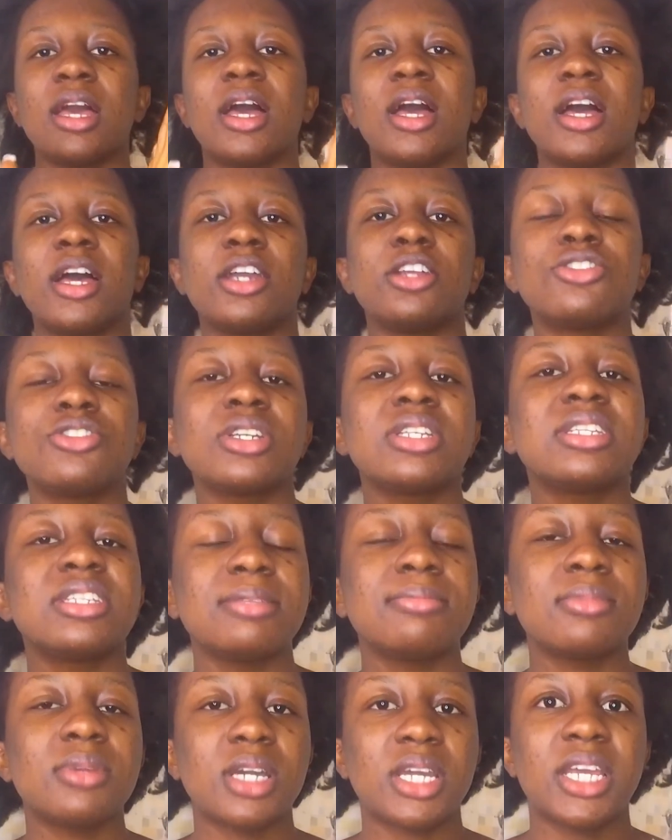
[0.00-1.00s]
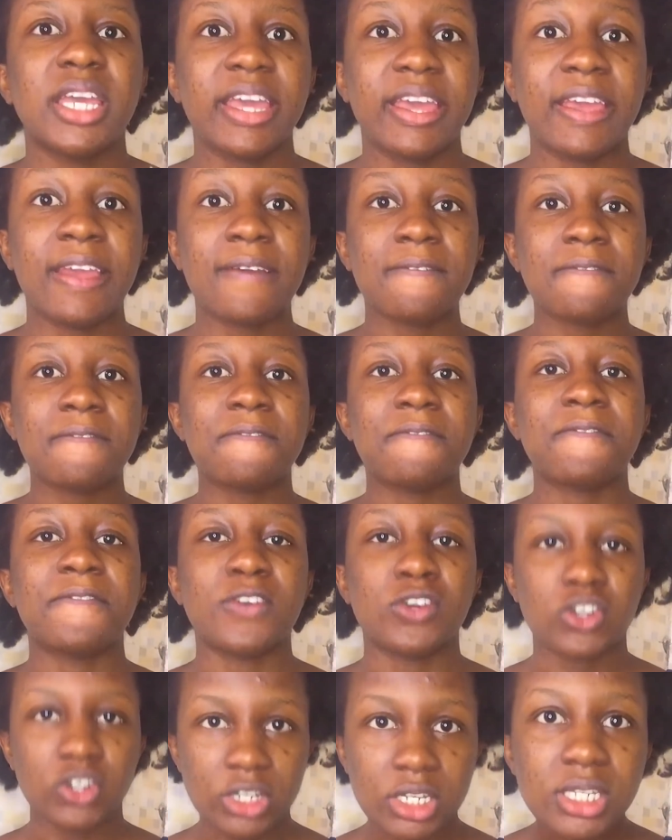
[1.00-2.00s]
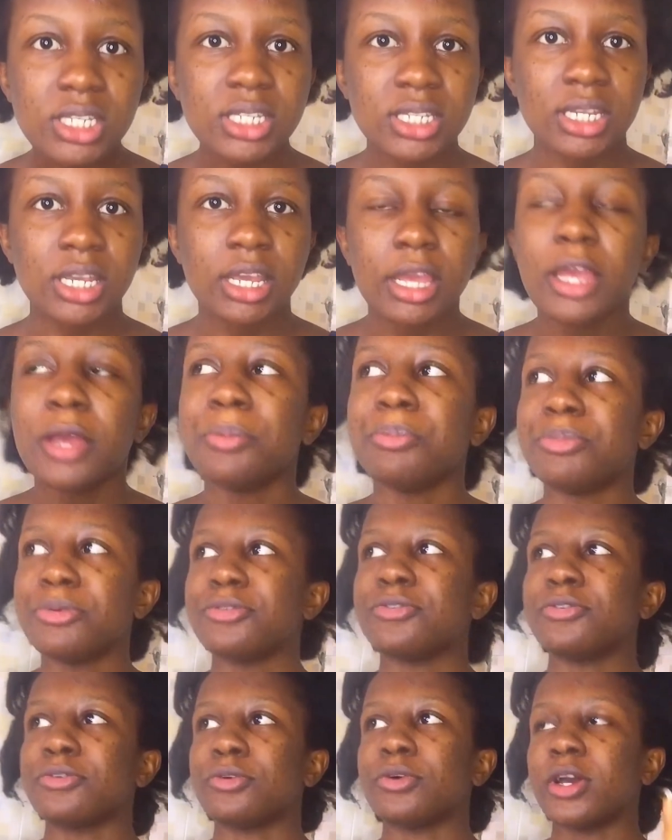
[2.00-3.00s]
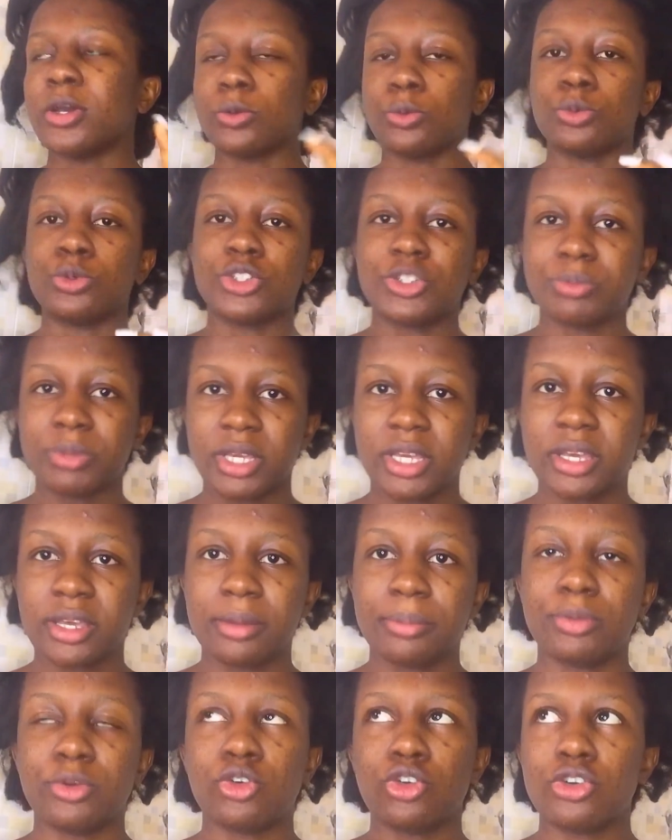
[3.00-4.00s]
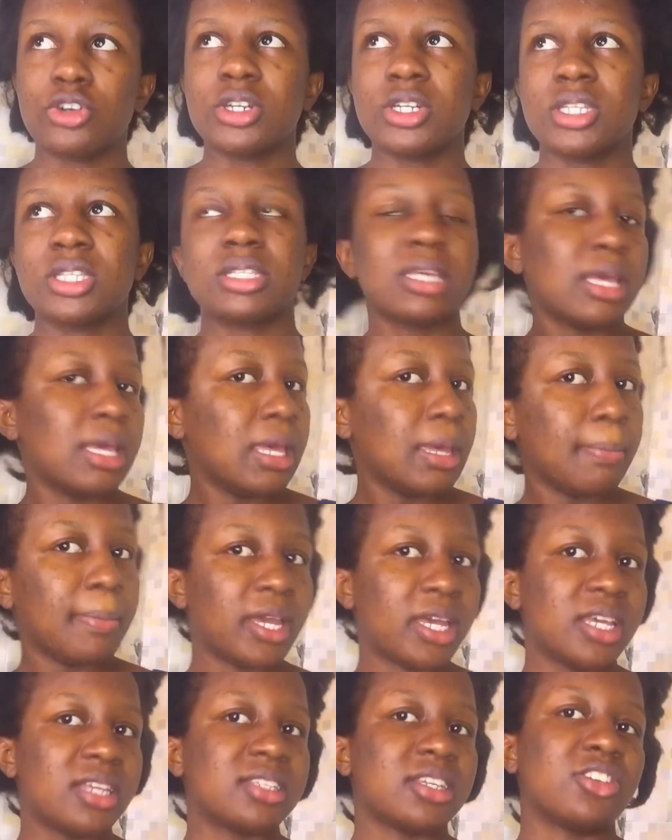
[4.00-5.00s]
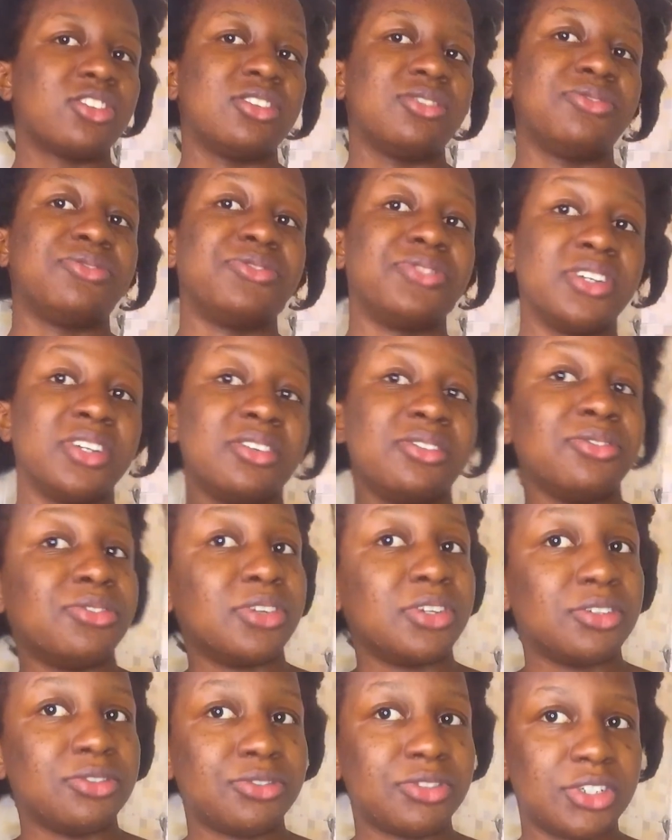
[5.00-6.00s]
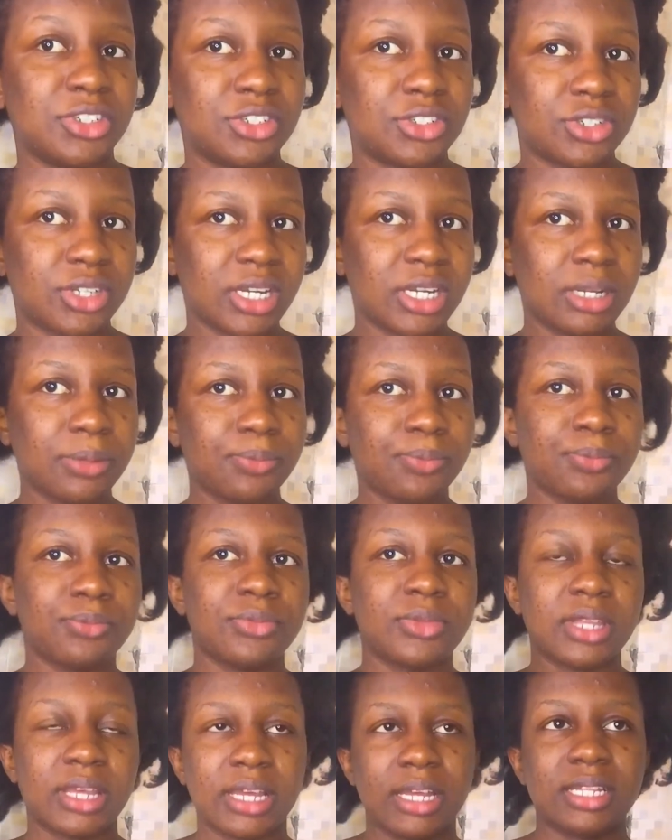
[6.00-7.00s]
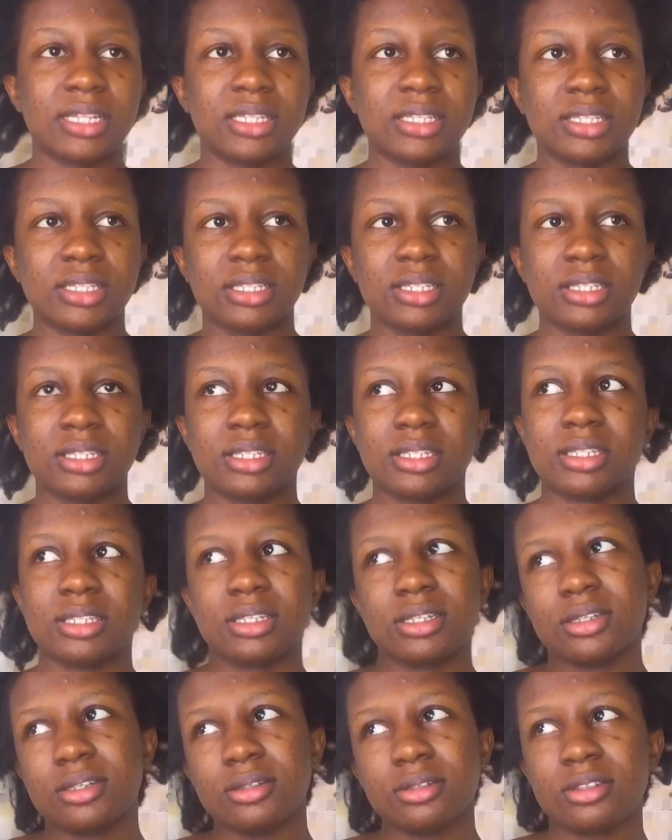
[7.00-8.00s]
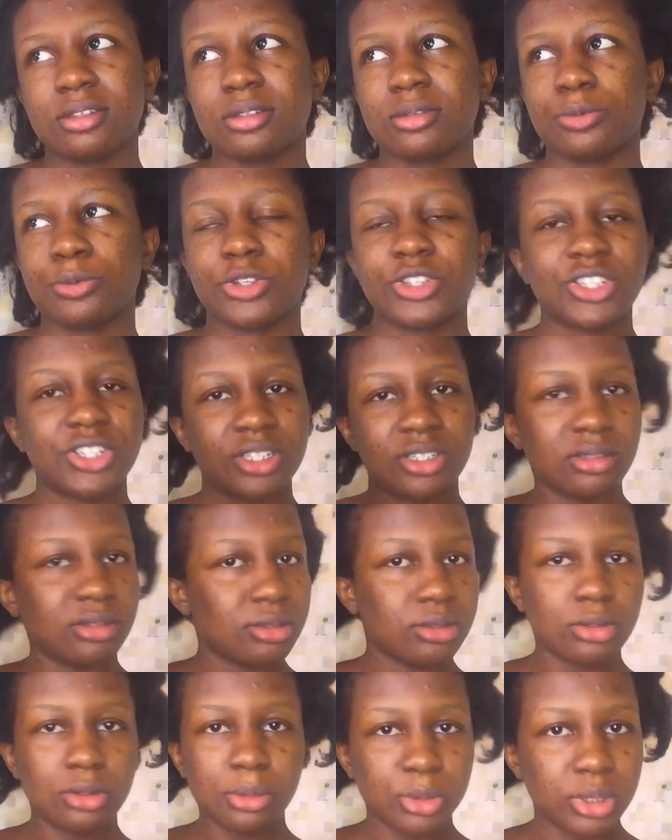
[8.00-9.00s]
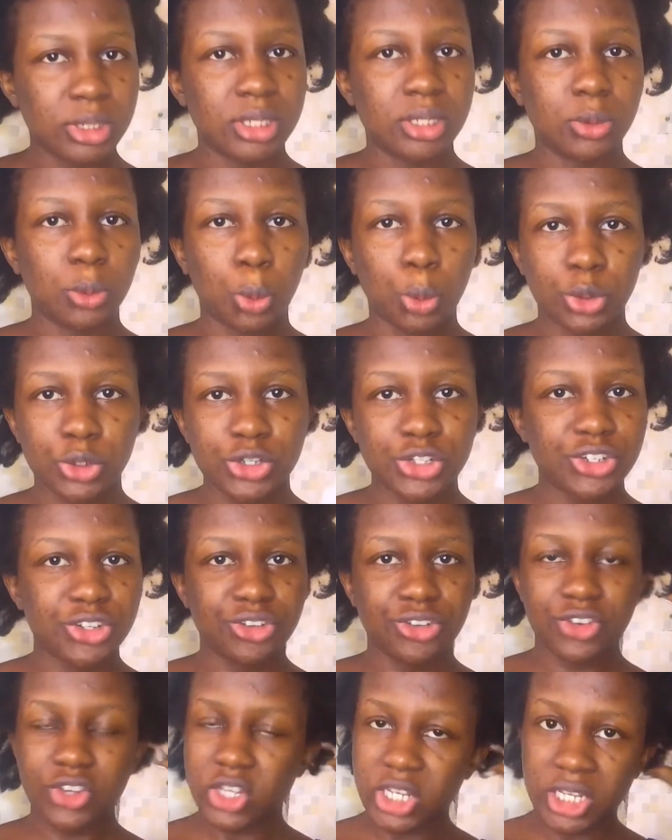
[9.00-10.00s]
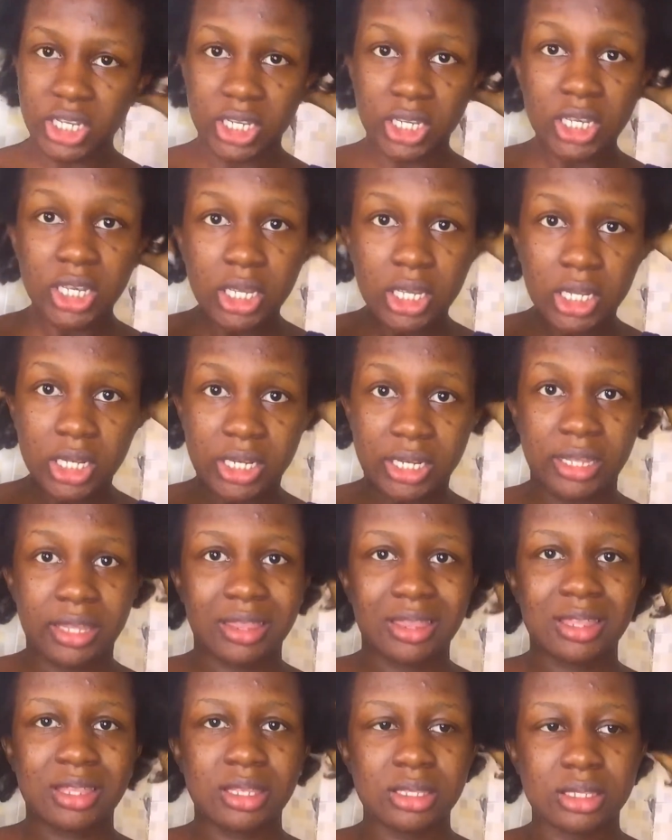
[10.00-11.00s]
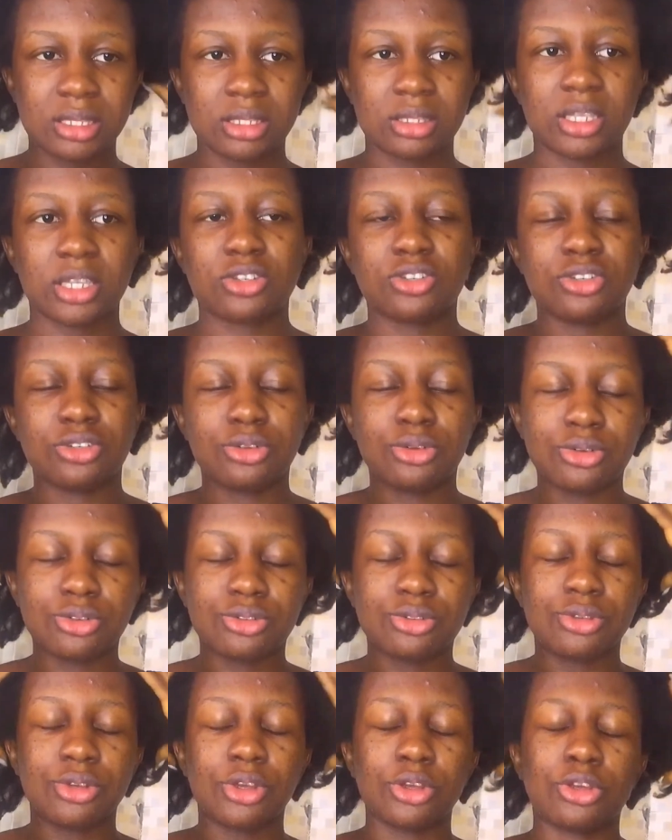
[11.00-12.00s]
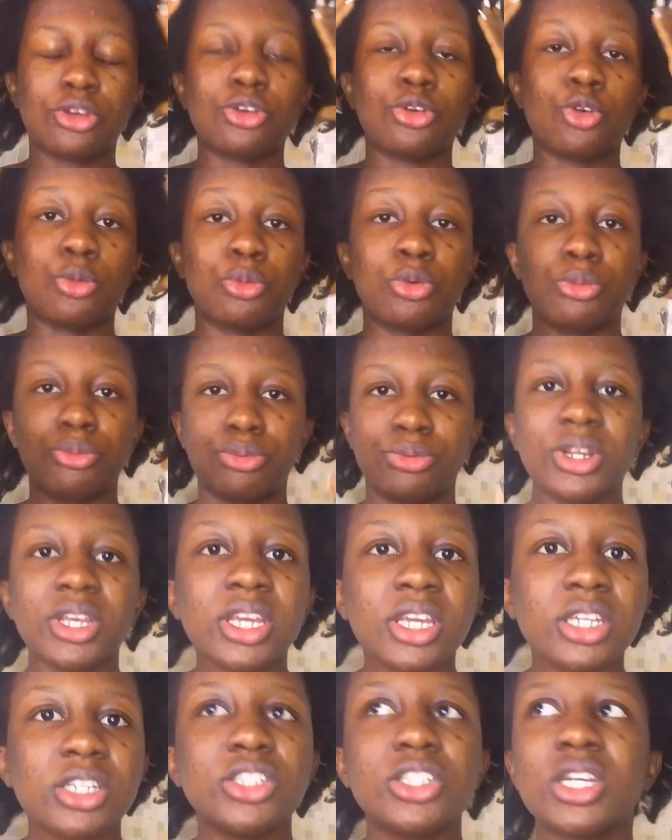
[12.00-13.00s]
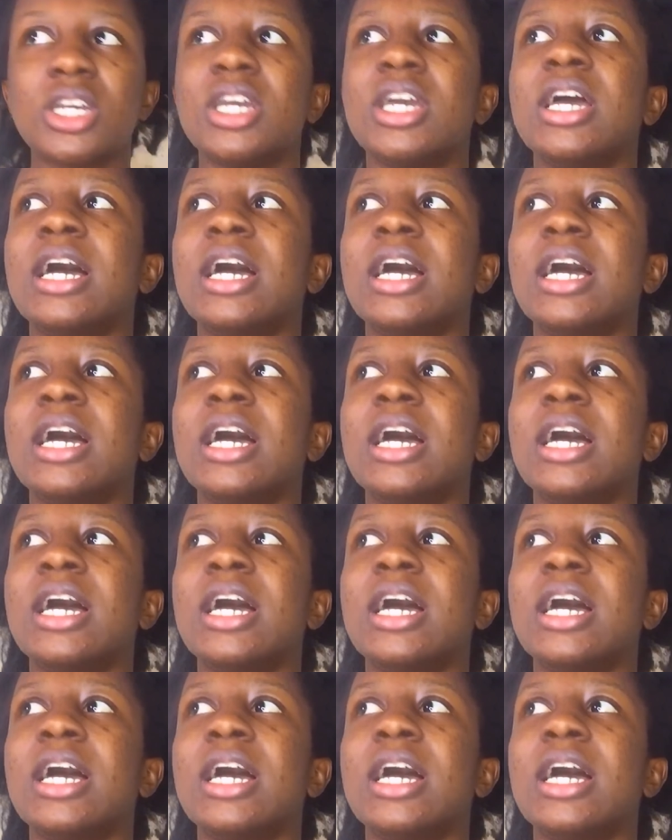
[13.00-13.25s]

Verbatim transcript: hydrating my hair first before I wash my hair because my hair is actually very very very dry and just washing normally washing your hair like this is actually going to incur more breakage